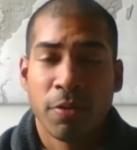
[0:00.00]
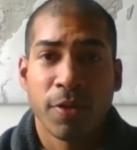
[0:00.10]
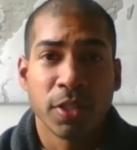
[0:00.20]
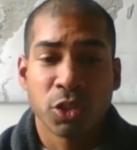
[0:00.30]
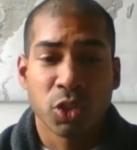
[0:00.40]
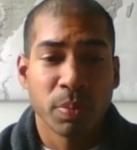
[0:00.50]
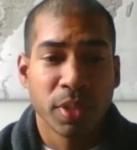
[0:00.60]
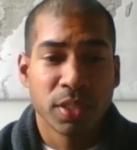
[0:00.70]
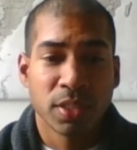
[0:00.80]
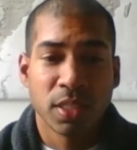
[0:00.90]
fund your
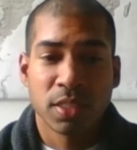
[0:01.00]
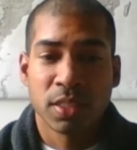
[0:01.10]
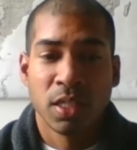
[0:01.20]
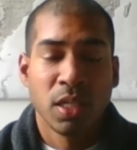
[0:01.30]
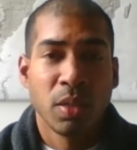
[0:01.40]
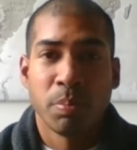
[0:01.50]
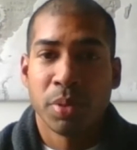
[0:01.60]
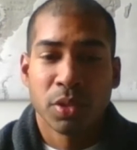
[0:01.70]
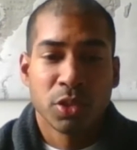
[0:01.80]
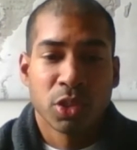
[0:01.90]
business,
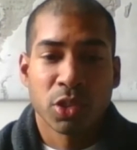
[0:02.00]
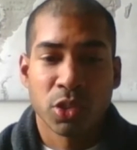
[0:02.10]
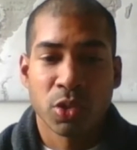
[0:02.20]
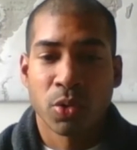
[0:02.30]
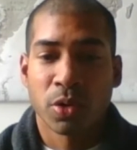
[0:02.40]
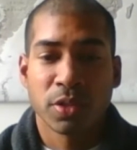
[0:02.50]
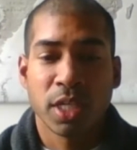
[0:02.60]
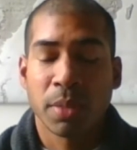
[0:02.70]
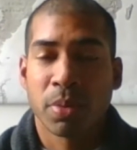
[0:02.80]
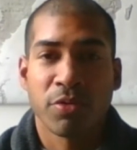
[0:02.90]
build your store, and
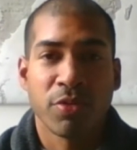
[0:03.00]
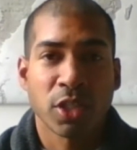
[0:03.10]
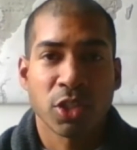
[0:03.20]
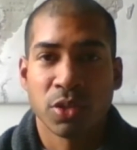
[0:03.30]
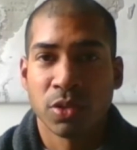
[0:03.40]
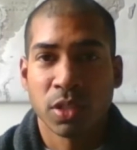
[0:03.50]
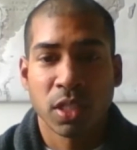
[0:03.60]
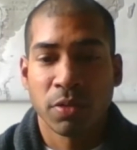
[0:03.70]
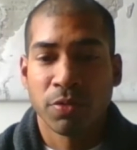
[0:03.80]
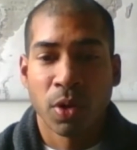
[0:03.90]
take professional
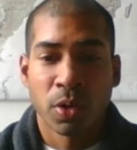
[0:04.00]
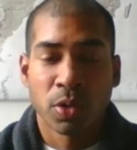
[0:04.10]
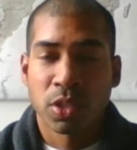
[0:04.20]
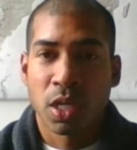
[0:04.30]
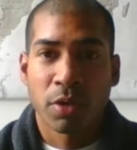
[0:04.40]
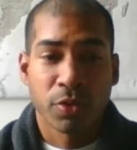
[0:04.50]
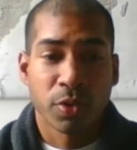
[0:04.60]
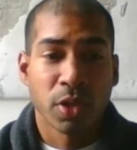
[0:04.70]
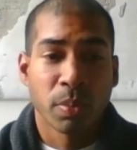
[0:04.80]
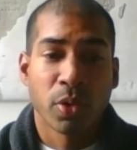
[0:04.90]
looking photos for
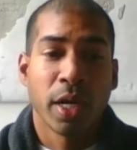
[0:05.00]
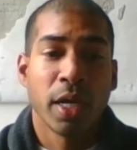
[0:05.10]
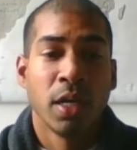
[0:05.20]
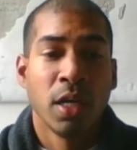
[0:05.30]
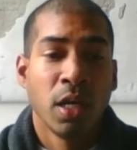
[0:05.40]
your brand.